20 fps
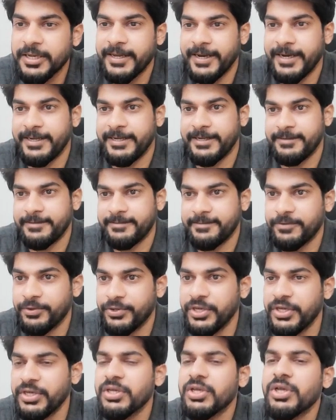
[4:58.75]
correct.
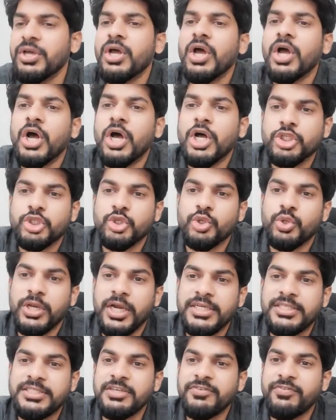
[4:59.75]
Okay, so
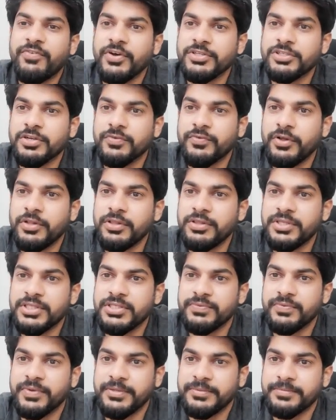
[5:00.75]
let's see first of all
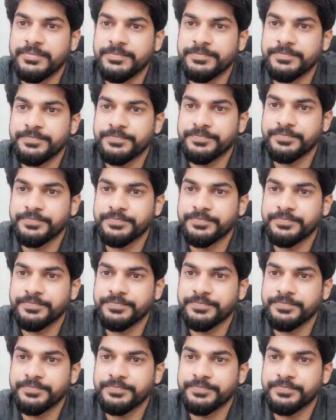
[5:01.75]
this one